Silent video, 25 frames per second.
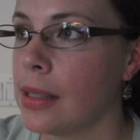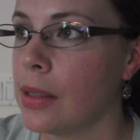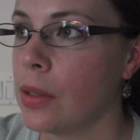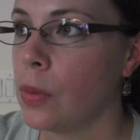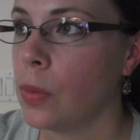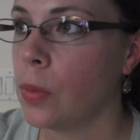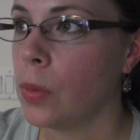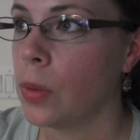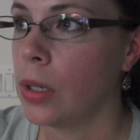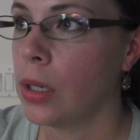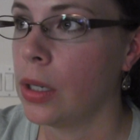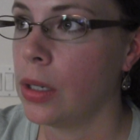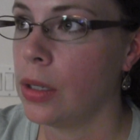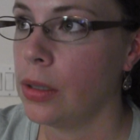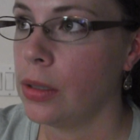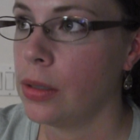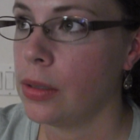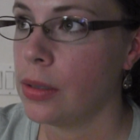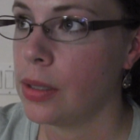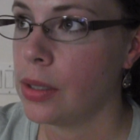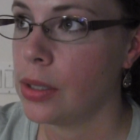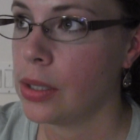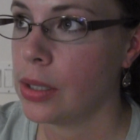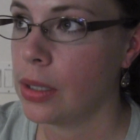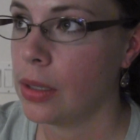the
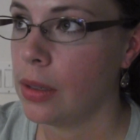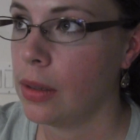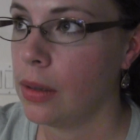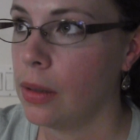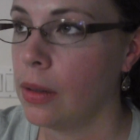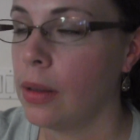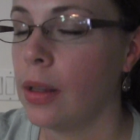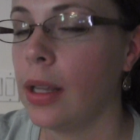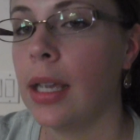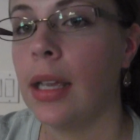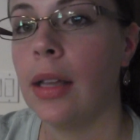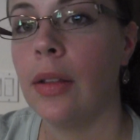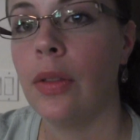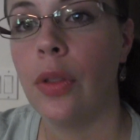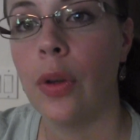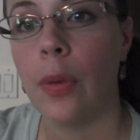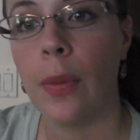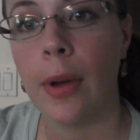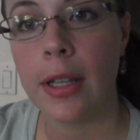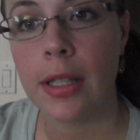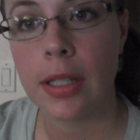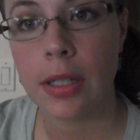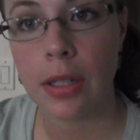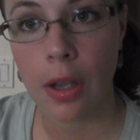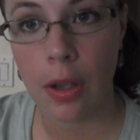waters on like the
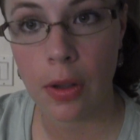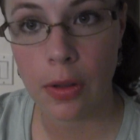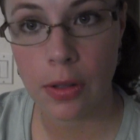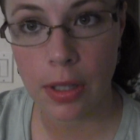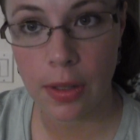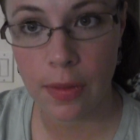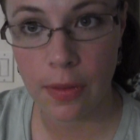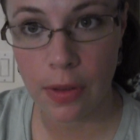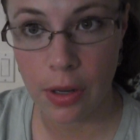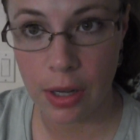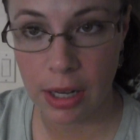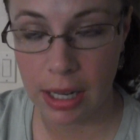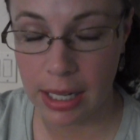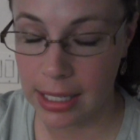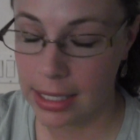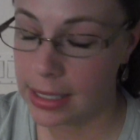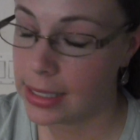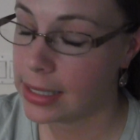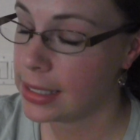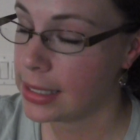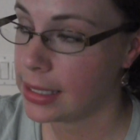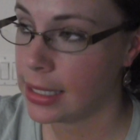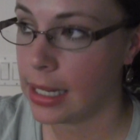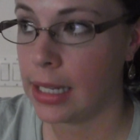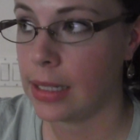west coast of the
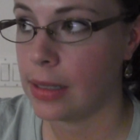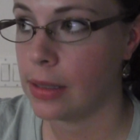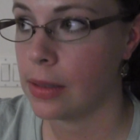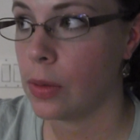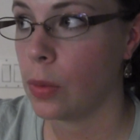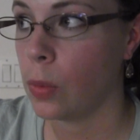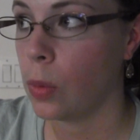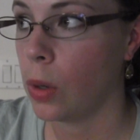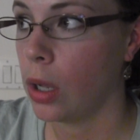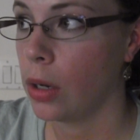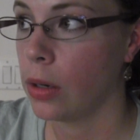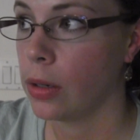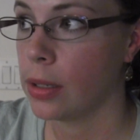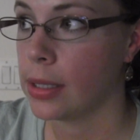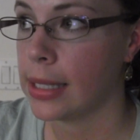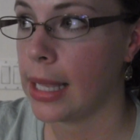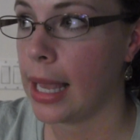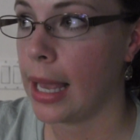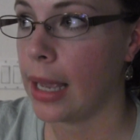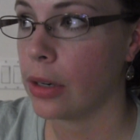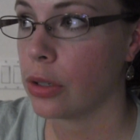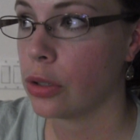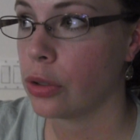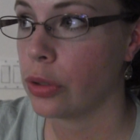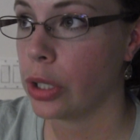United States, the water is
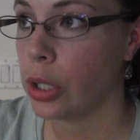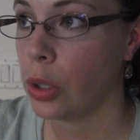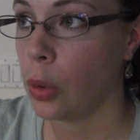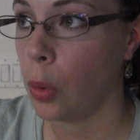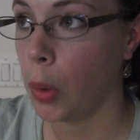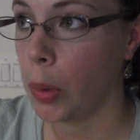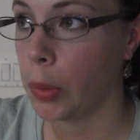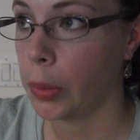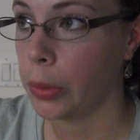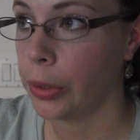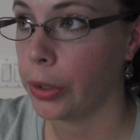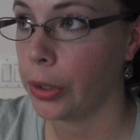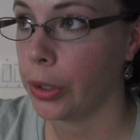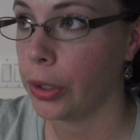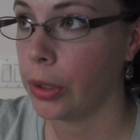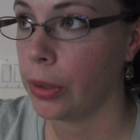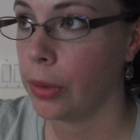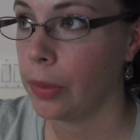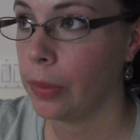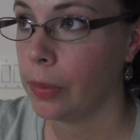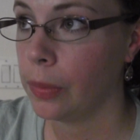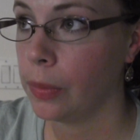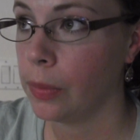actually colder,